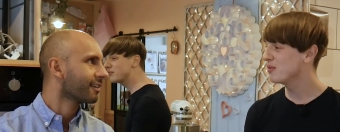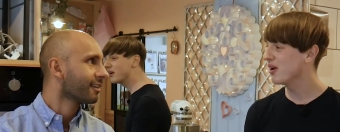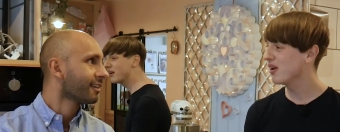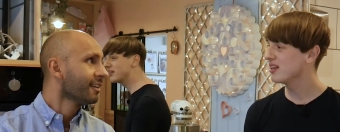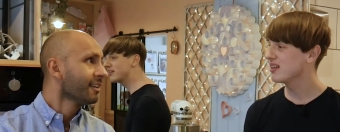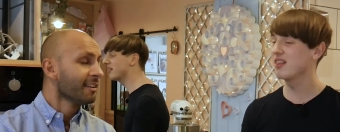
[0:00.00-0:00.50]
Speaker 1: To be
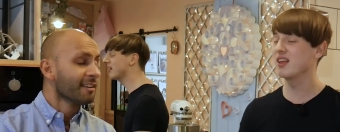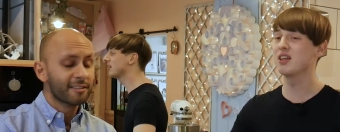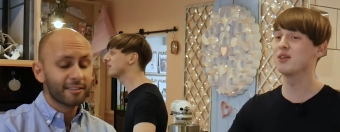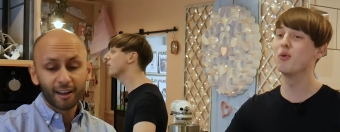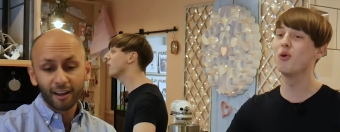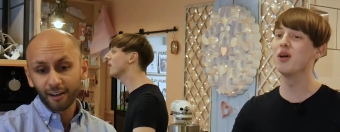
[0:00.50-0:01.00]
honest, I think it's
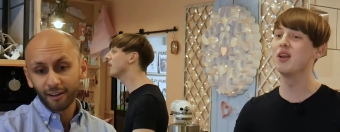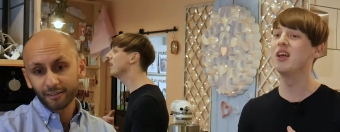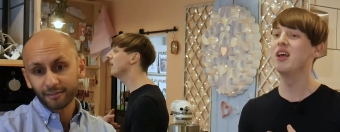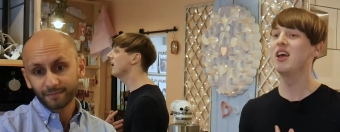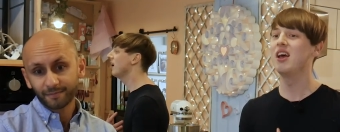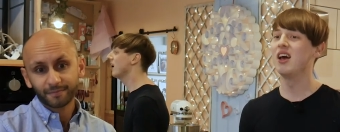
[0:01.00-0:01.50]
no. more
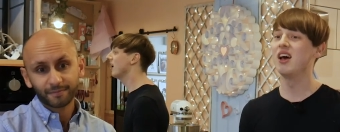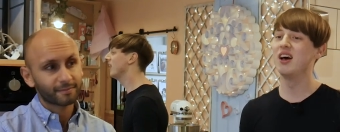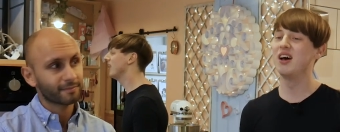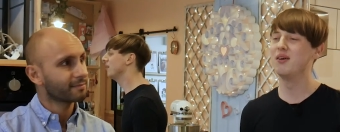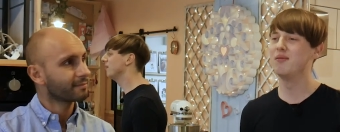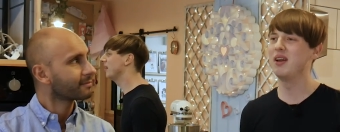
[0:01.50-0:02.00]

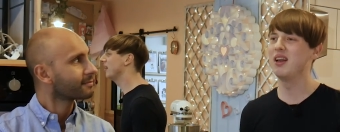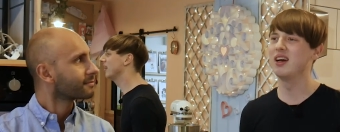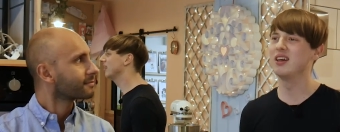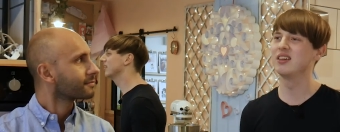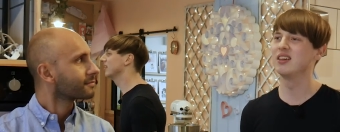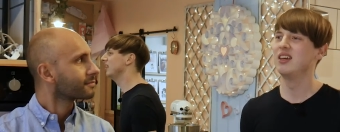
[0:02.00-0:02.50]
um,
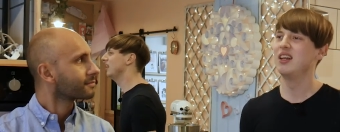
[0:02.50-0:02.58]
like